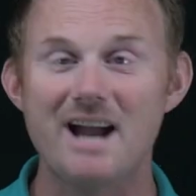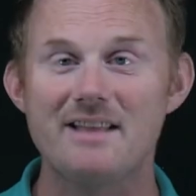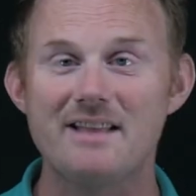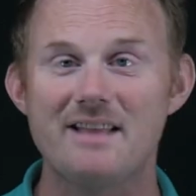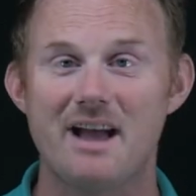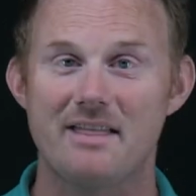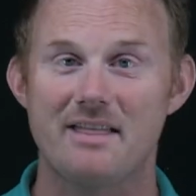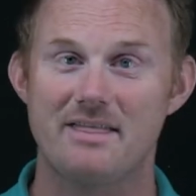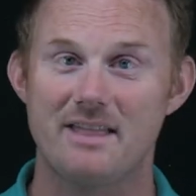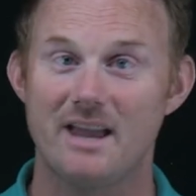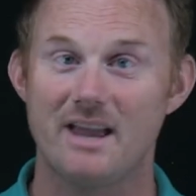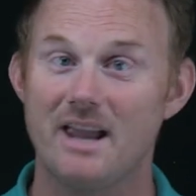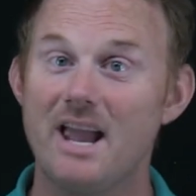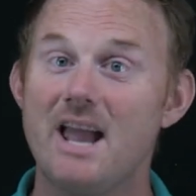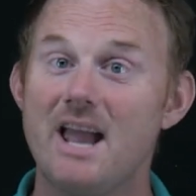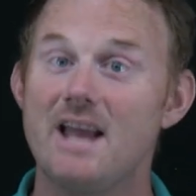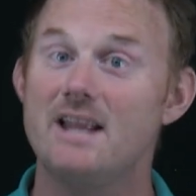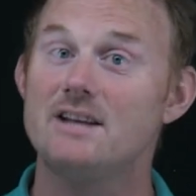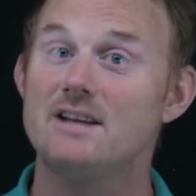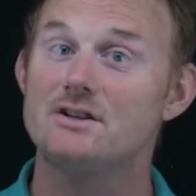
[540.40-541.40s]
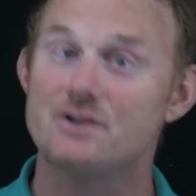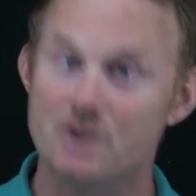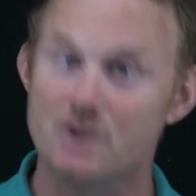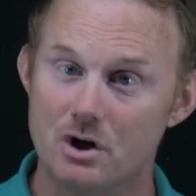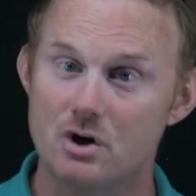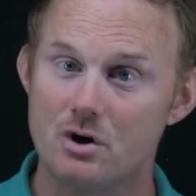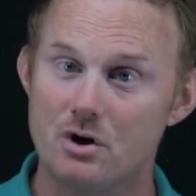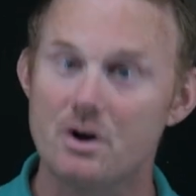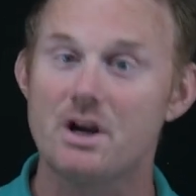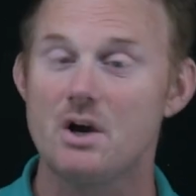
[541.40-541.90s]
that thing, it is the
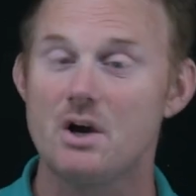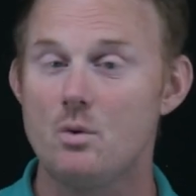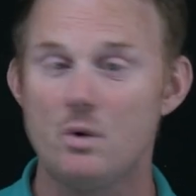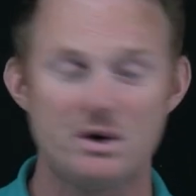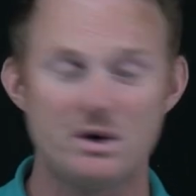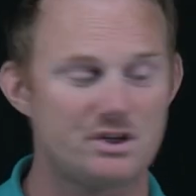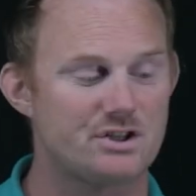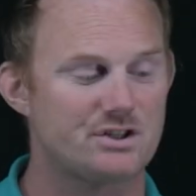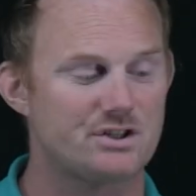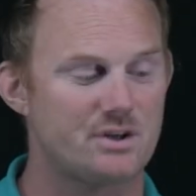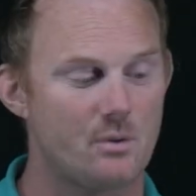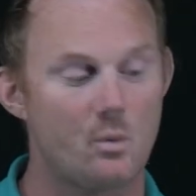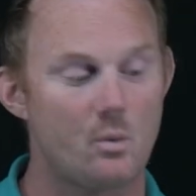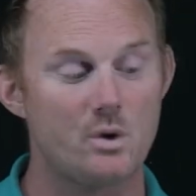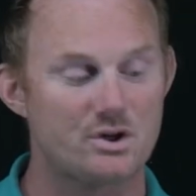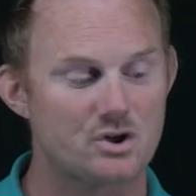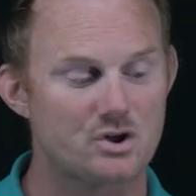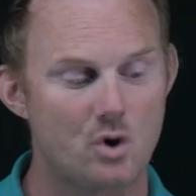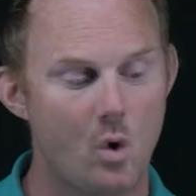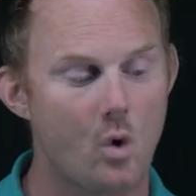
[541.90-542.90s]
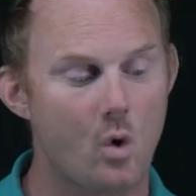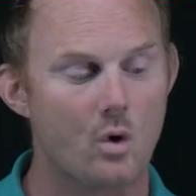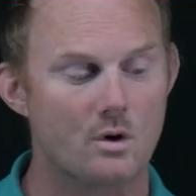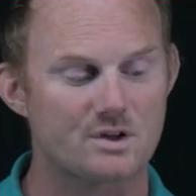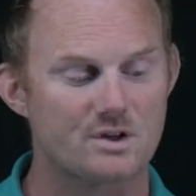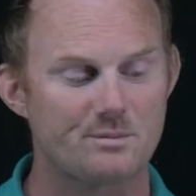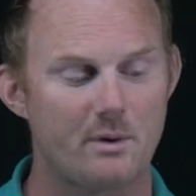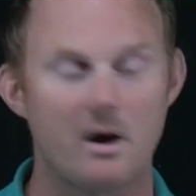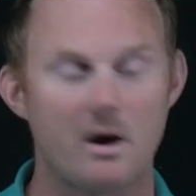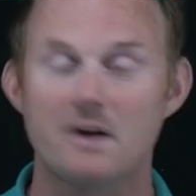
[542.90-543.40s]
cookie which which
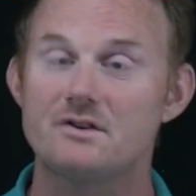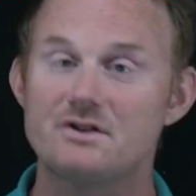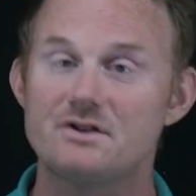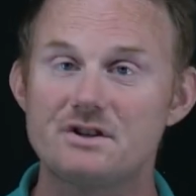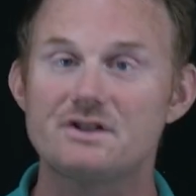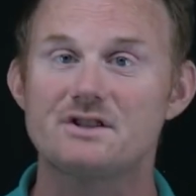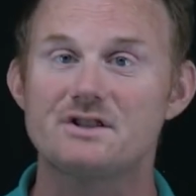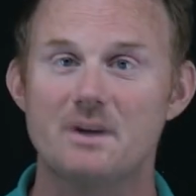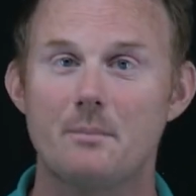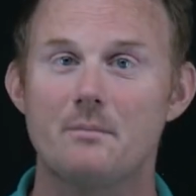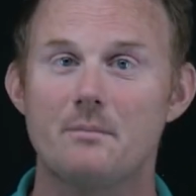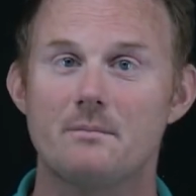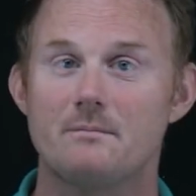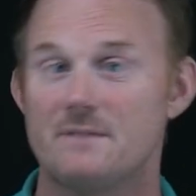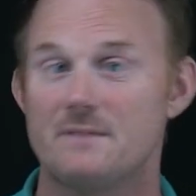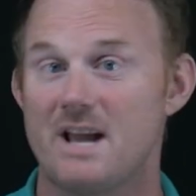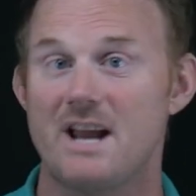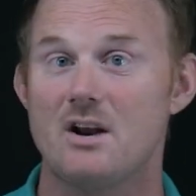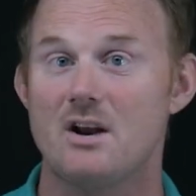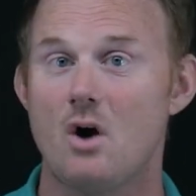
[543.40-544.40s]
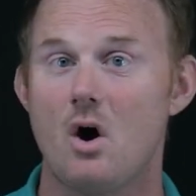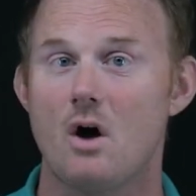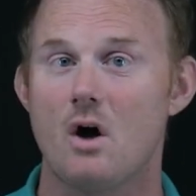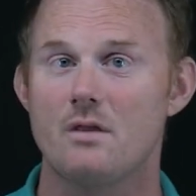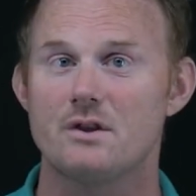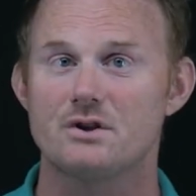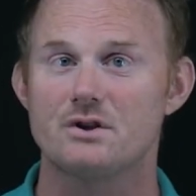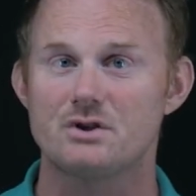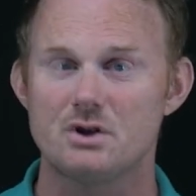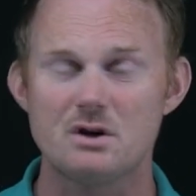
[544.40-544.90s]
corresponds to some data on
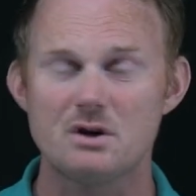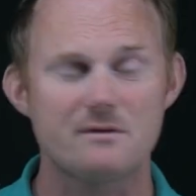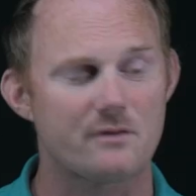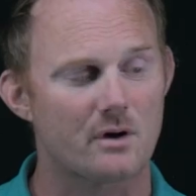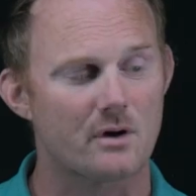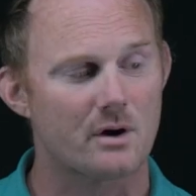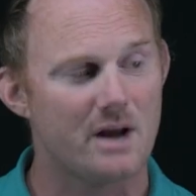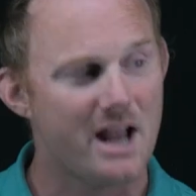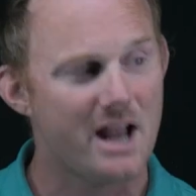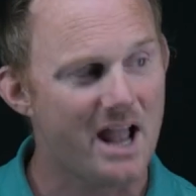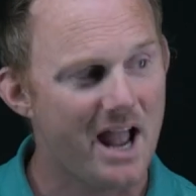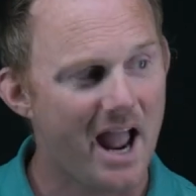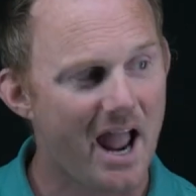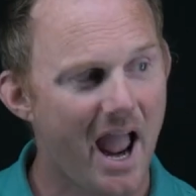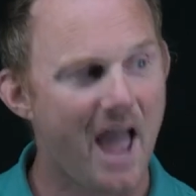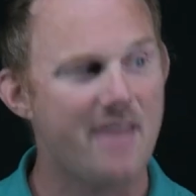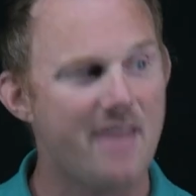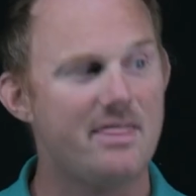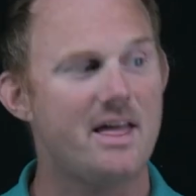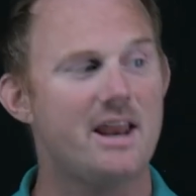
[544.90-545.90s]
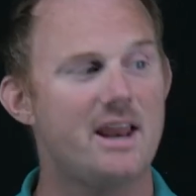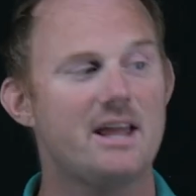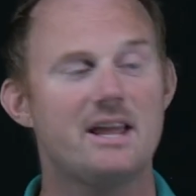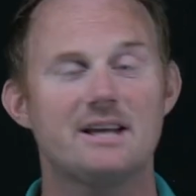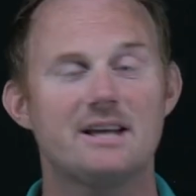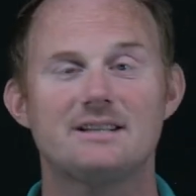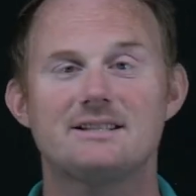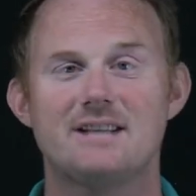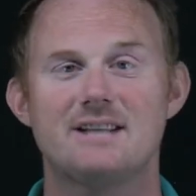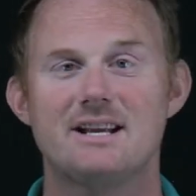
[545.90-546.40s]
the server, and then it
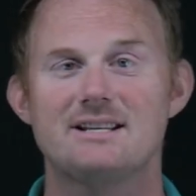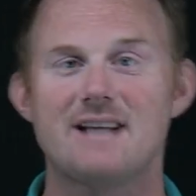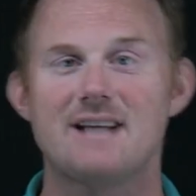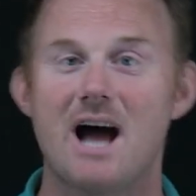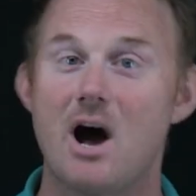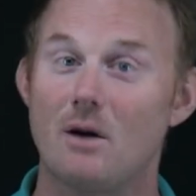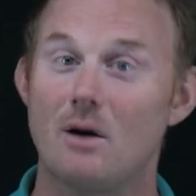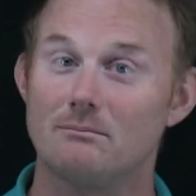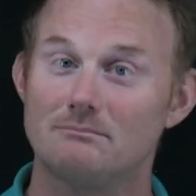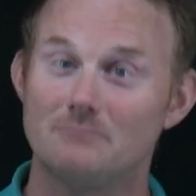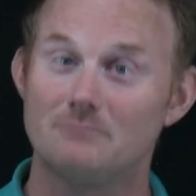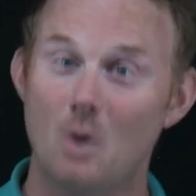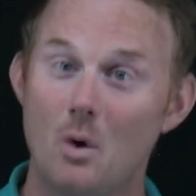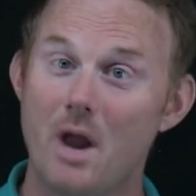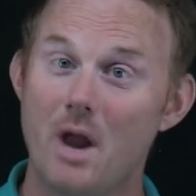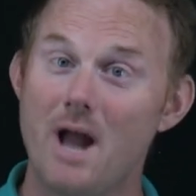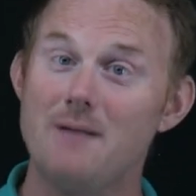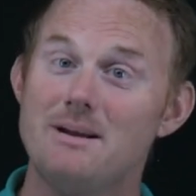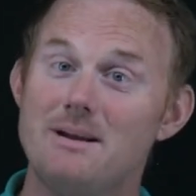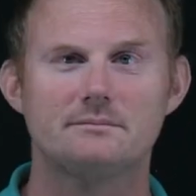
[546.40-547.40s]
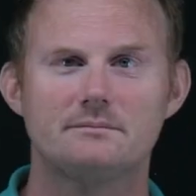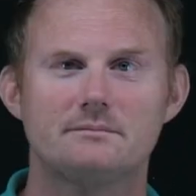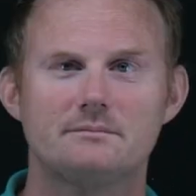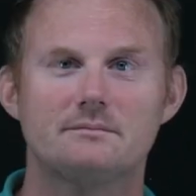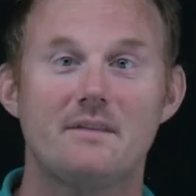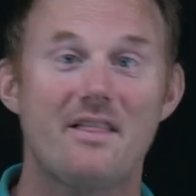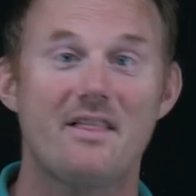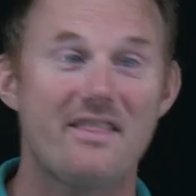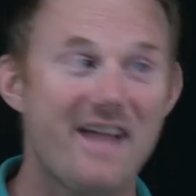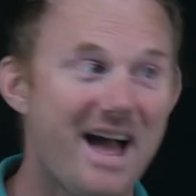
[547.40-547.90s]
gets sent out, okay?
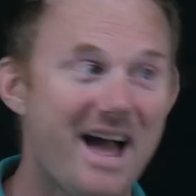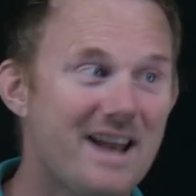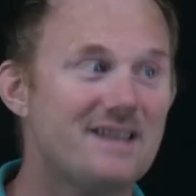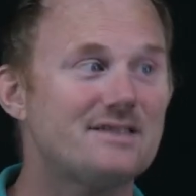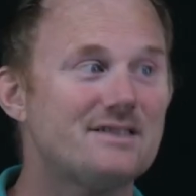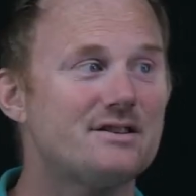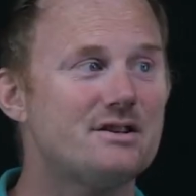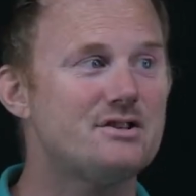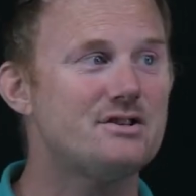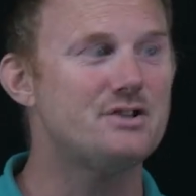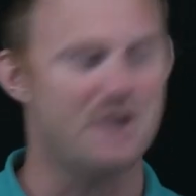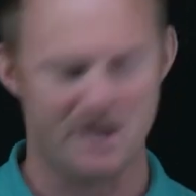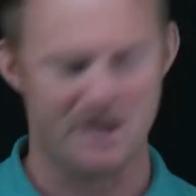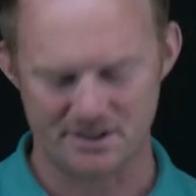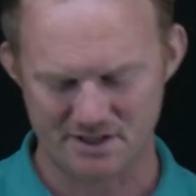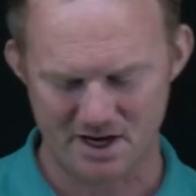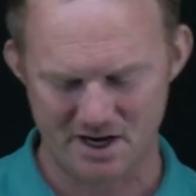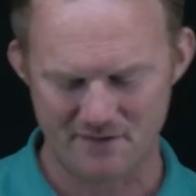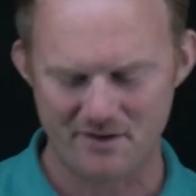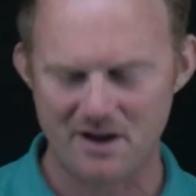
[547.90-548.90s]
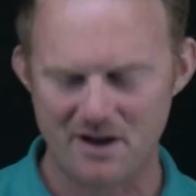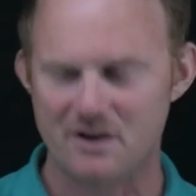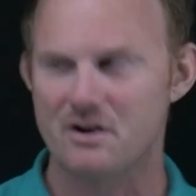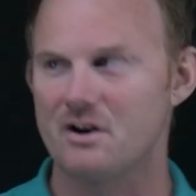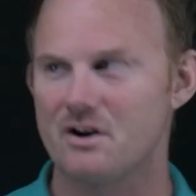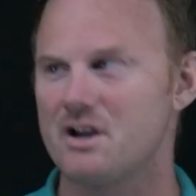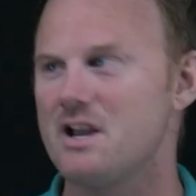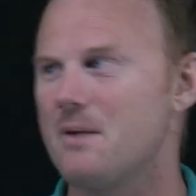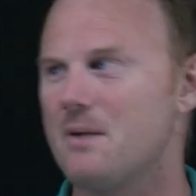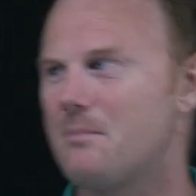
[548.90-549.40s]
That is the gist, and I've got
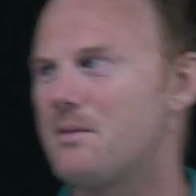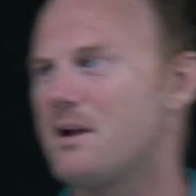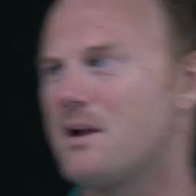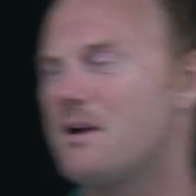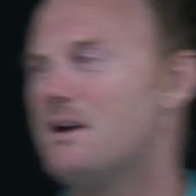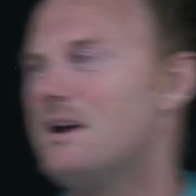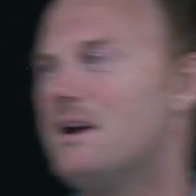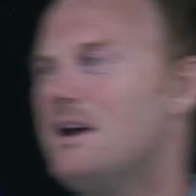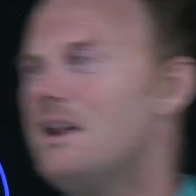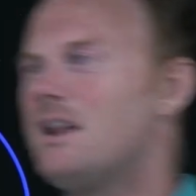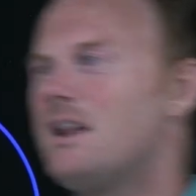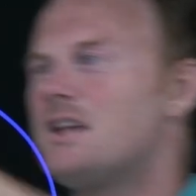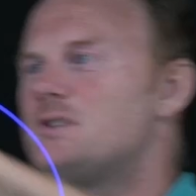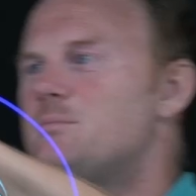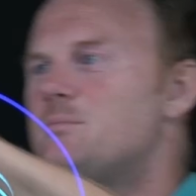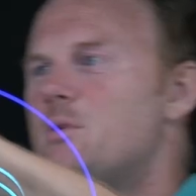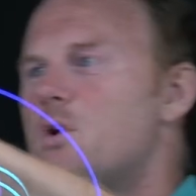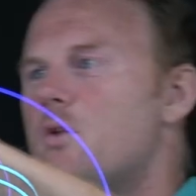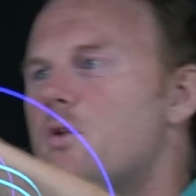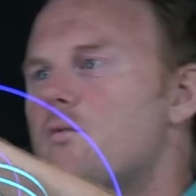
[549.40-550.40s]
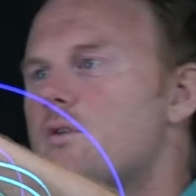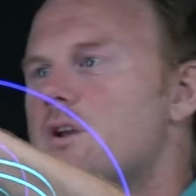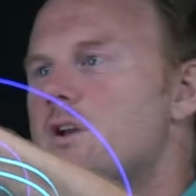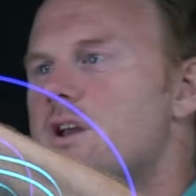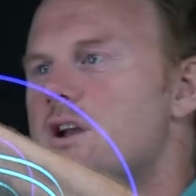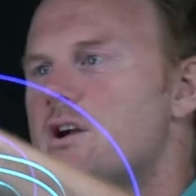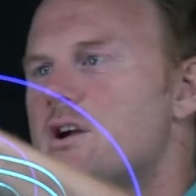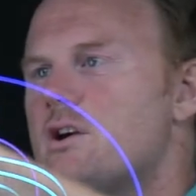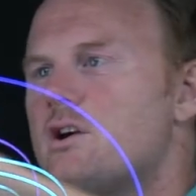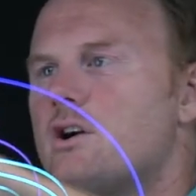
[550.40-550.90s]
cookie up there. Let's put over
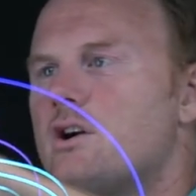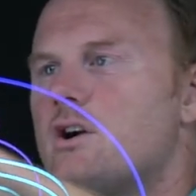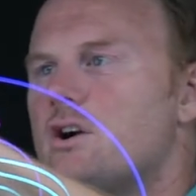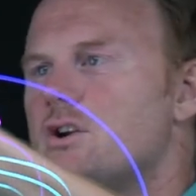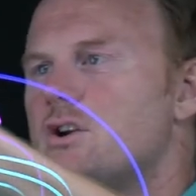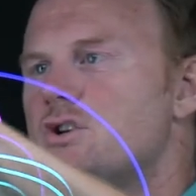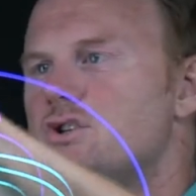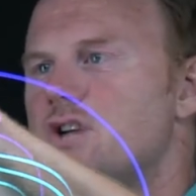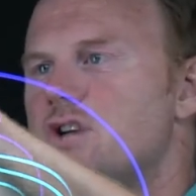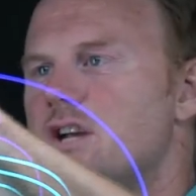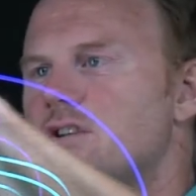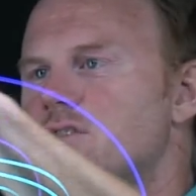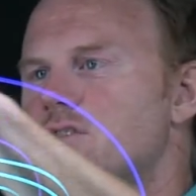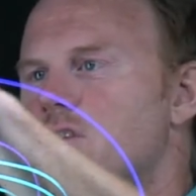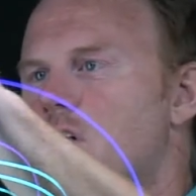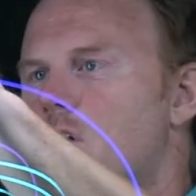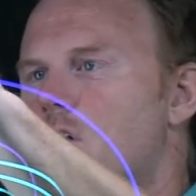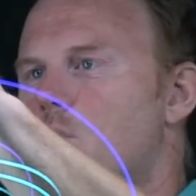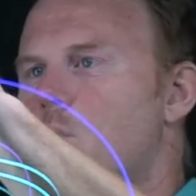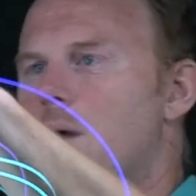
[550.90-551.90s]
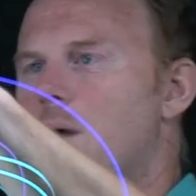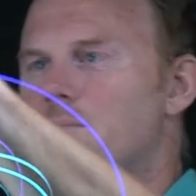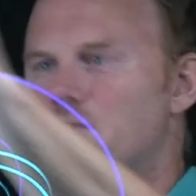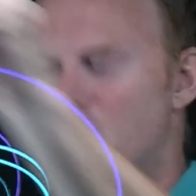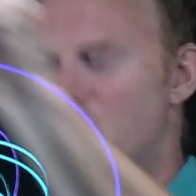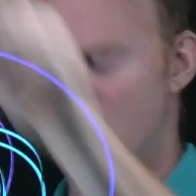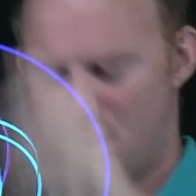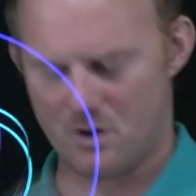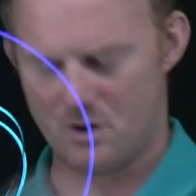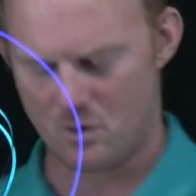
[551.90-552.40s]
here JSON web
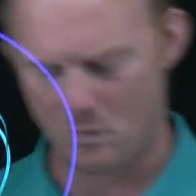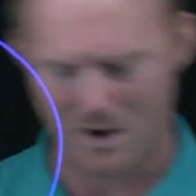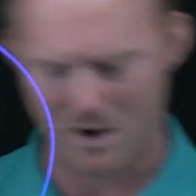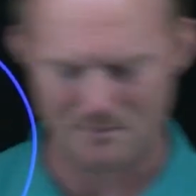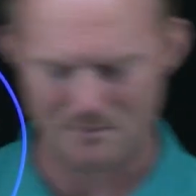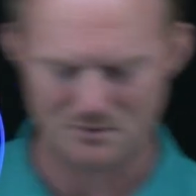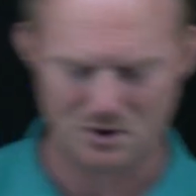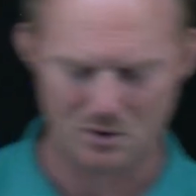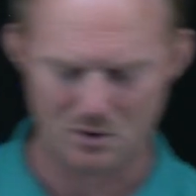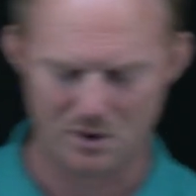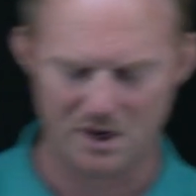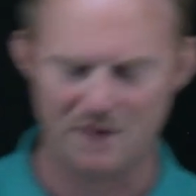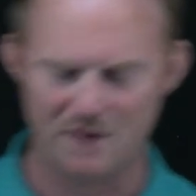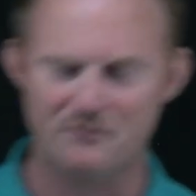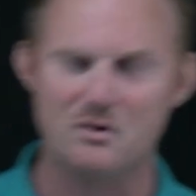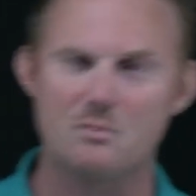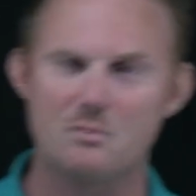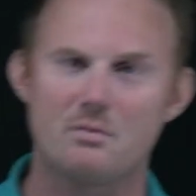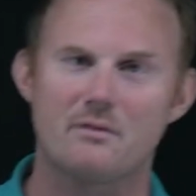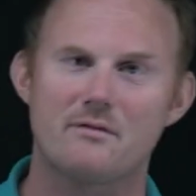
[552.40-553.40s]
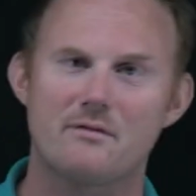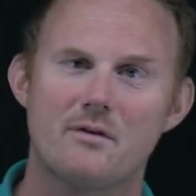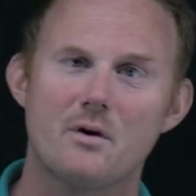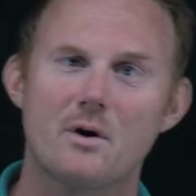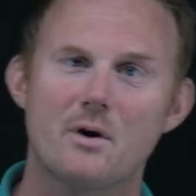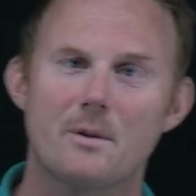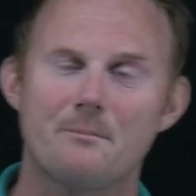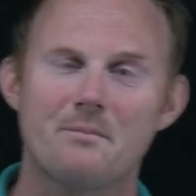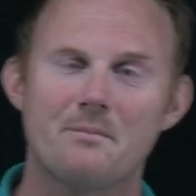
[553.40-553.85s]
token, or web token if you prefer.